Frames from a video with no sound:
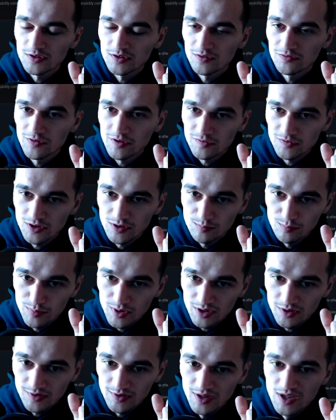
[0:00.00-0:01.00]
15
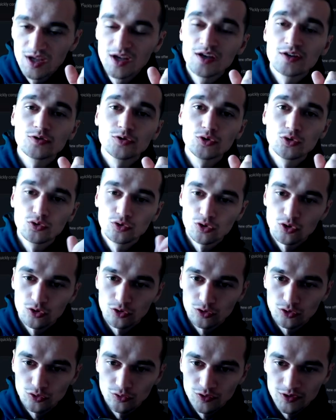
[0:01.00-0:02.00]
bucks, do
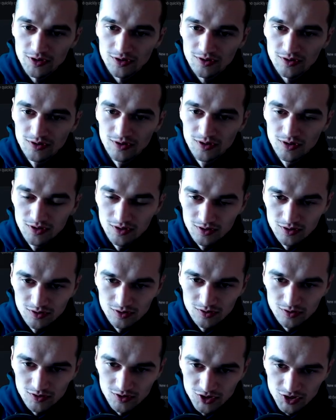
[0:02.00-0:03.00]
not do it,
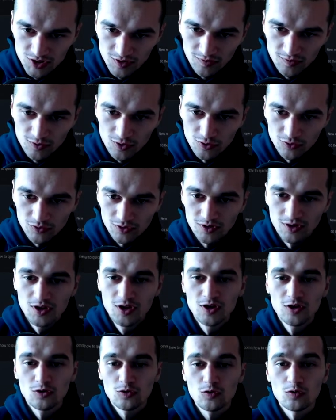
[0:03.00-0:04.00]
just don't.
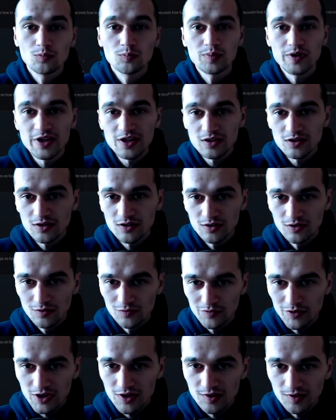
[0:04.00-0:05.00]
Complete
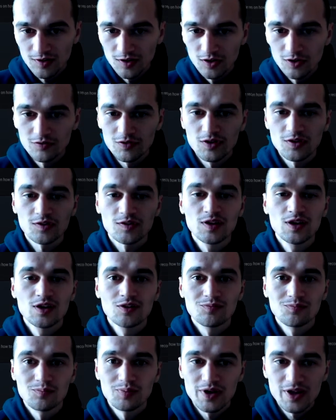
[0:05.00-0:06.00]
free service,
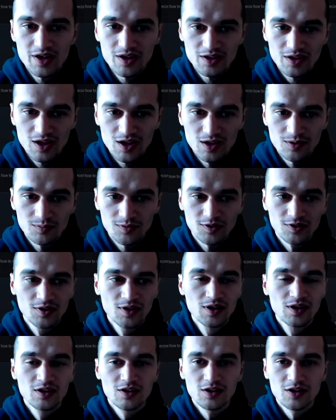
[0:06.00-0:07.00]
play games,
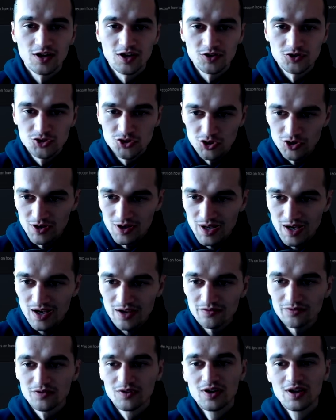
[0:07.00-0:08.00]
enjoy
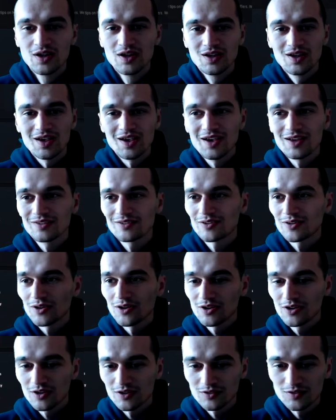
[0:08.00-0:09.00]
life and
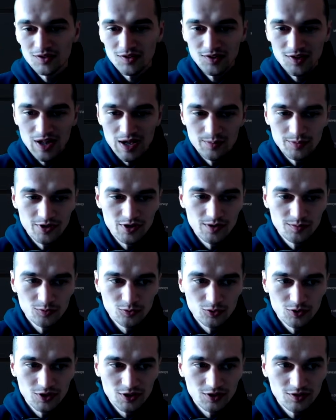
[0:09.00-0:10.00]
earn some
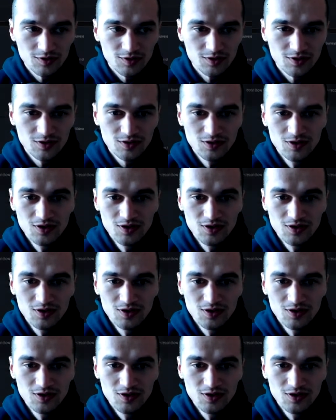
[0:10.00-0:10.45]
cryptocurrency